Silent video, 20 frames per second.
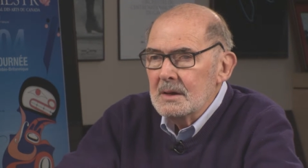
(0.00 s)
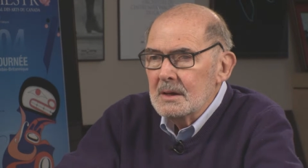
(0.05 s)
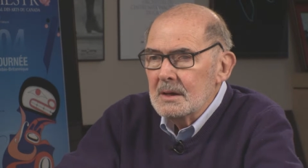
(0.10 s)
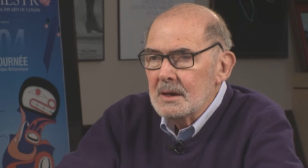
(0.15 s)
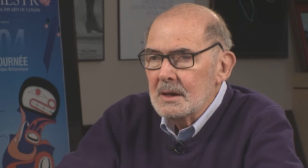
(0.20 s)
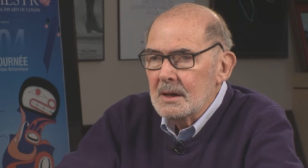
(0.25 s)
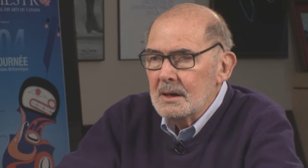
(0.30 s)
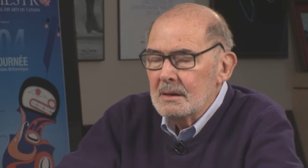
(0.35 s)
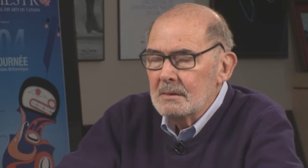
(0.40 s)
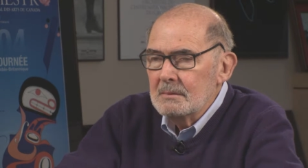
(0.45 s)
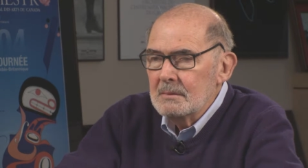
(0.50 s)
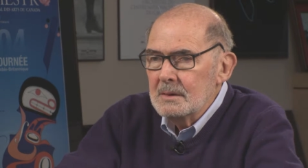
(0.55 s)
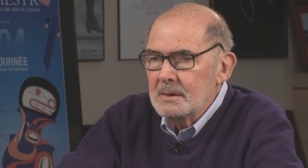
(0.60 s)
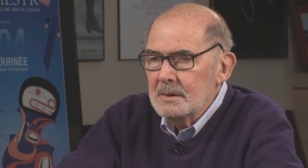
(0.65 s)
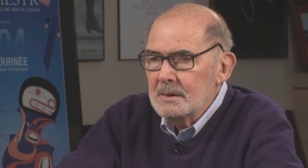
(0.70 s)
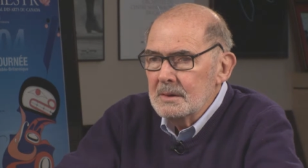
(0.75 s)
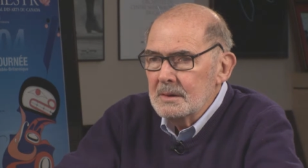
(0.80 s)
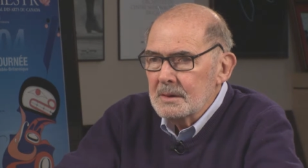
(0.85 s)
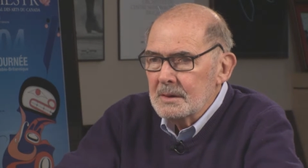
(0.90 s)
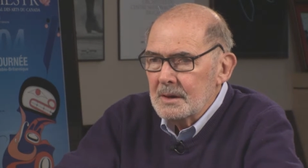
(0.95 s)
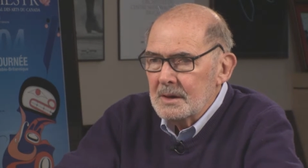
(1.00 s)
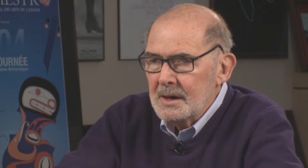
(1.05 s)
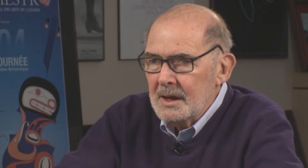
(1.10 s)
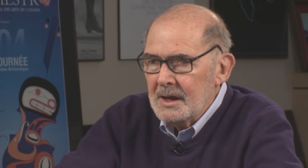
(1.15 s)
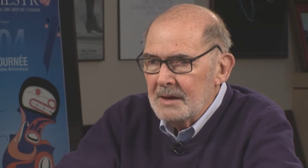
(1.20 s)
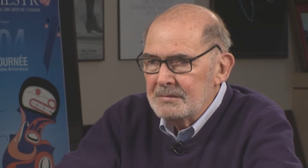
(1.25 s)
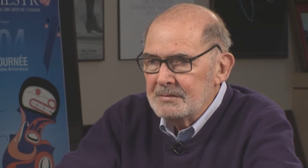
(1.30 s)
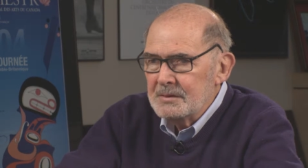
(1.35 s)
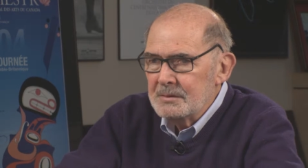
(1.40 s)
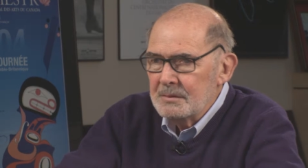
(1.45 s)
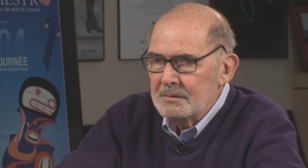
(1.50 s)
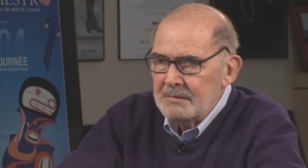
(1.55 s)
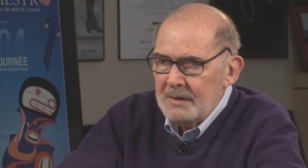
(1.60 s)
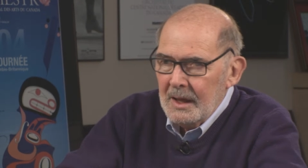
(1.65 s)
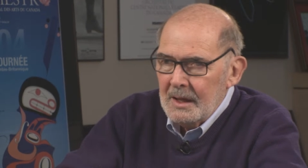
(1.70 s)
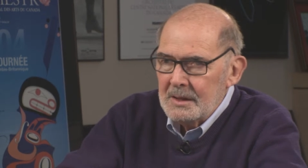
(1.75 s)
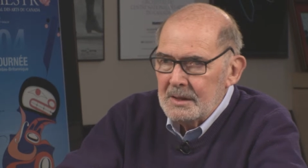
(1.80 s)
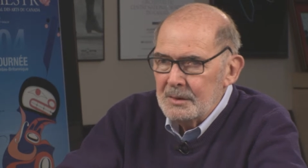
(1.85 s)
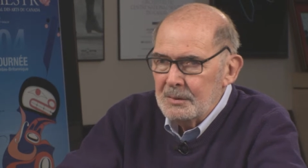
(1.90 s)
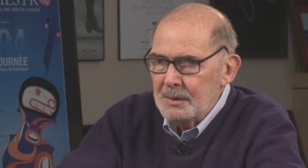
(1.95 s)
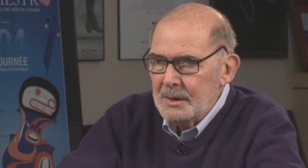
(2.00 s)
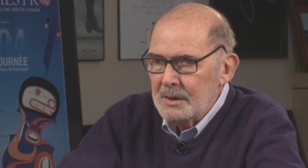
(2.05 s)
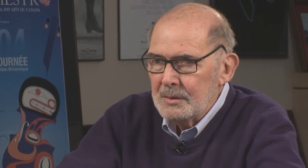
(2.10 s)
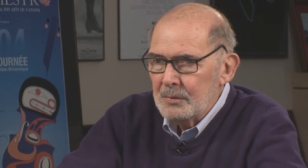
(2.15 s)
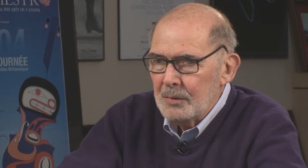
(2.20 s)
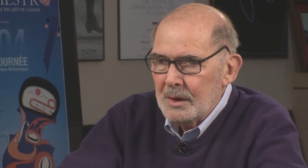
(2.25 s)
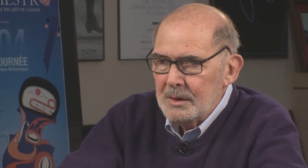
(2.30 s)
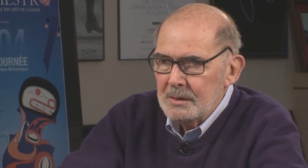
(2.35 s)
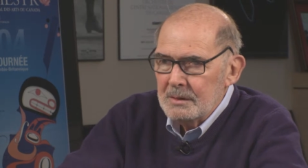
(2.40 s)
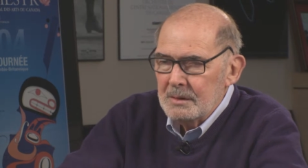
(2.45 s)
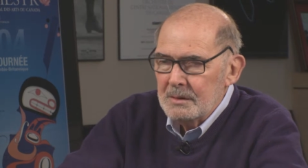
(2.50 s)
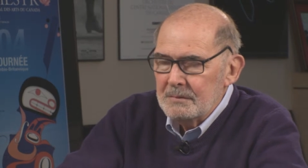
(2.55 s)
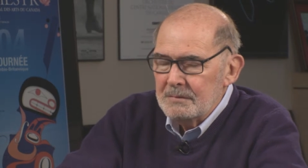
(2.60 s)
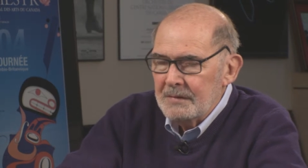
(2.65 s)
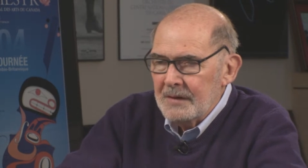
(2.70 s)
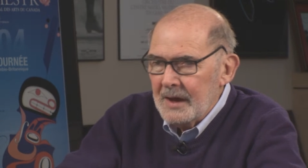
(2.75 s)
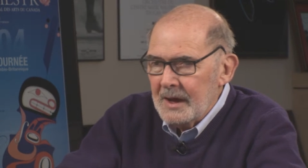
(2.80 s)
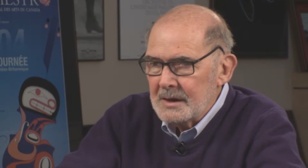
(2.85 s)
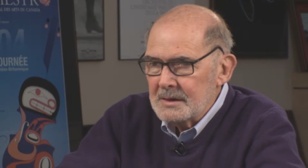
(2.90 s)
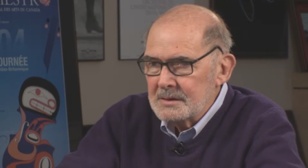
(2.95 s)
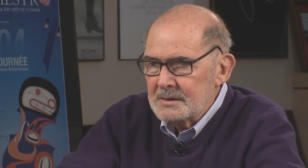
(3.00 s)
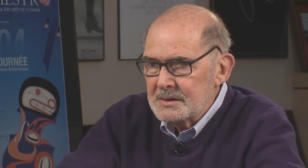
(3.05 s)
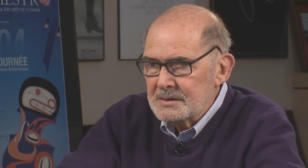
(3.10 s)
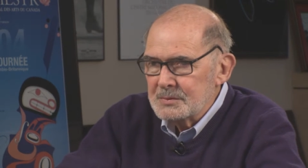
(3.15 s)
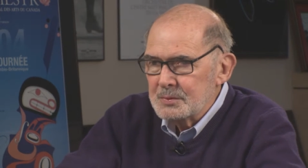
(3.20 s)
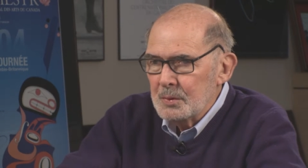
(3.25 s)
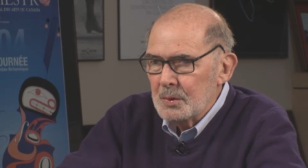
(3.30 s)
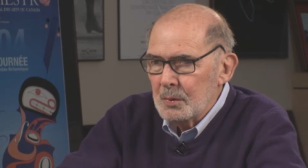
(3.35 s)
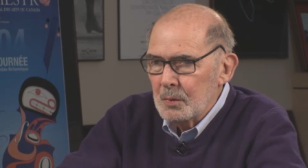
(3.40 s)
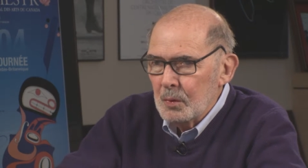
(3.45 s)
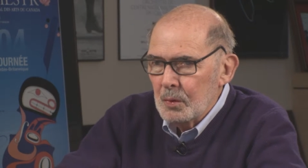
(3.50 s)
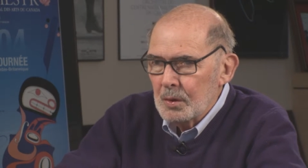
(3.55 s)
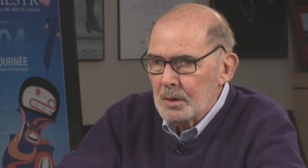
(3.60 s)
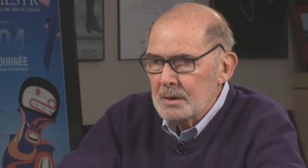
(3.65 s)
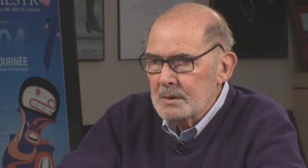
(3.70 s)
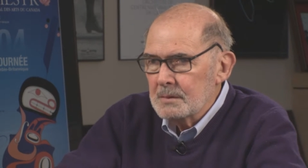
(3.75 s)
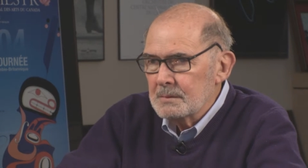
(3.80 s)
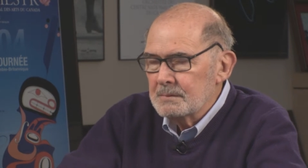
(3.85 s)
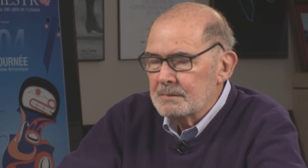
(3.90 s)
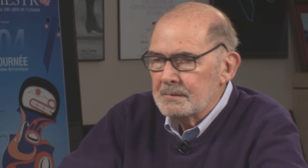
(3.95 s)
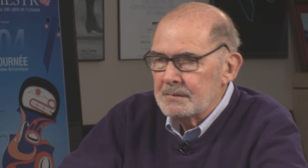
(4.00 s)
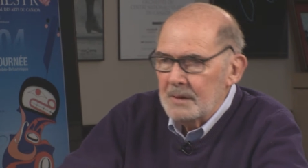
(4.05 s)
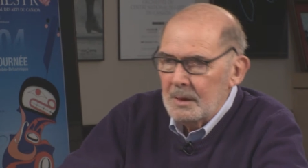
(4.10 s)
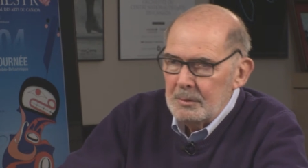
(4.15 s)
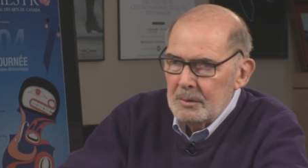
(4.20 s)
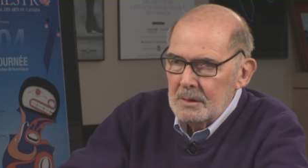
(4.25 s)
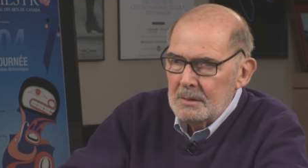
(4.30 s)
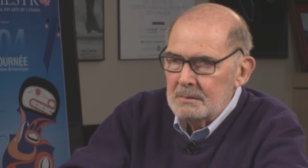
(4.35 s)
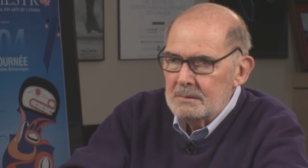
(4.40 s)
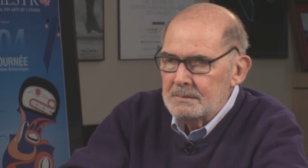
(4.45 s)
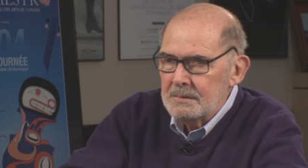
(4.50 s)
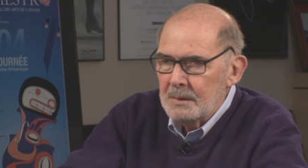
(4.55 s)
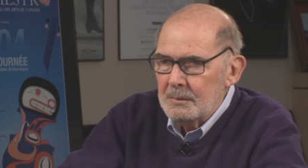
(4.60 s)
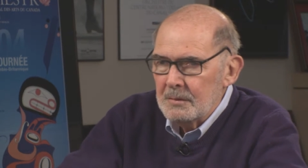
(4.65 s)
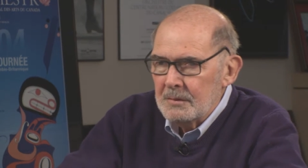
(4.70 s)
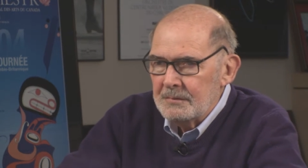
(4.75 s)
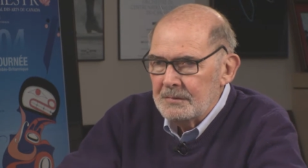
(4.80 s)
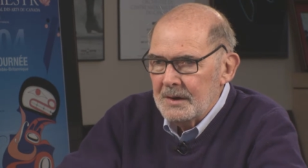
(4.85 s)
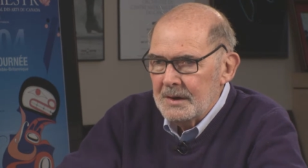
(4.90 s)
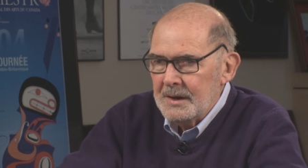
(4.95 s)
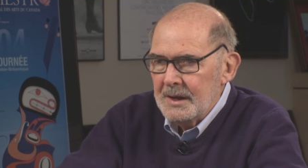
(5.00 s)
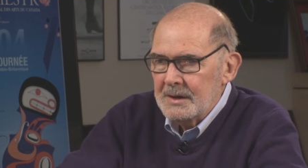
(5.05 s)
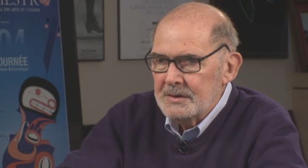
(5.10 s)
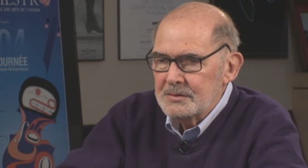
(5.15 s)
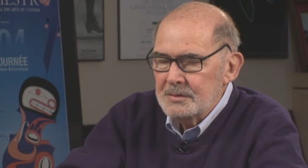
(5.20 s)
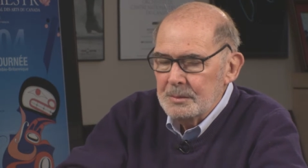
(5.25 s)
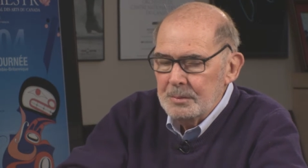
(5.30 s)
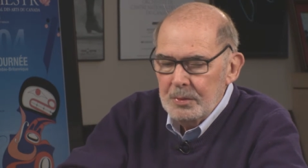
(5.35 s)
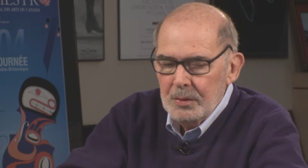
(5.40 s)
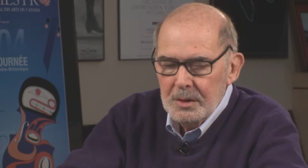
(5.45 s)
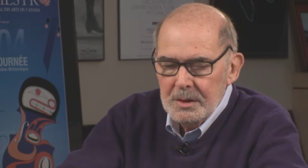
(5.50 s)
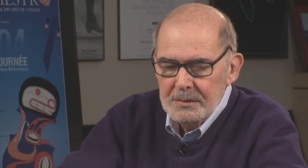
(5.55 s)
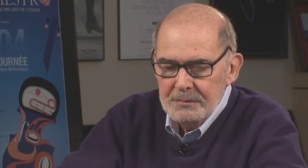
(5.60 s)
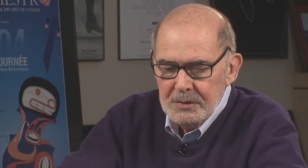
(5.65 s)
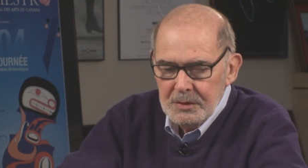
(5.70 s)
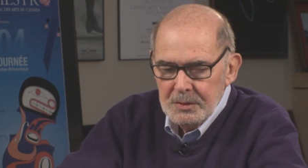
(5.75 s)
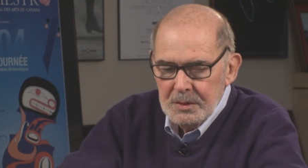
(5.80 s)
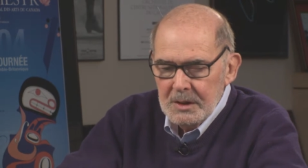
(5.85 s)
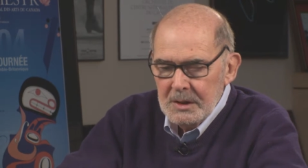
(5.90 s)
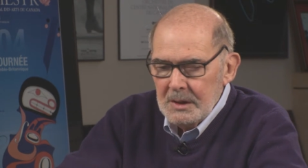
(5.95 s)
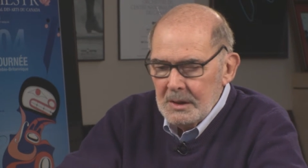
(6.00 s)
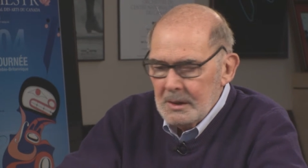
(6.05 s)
Uh, you're going to have to evaluate whether, in fact, this will work from a, from a financial point of view,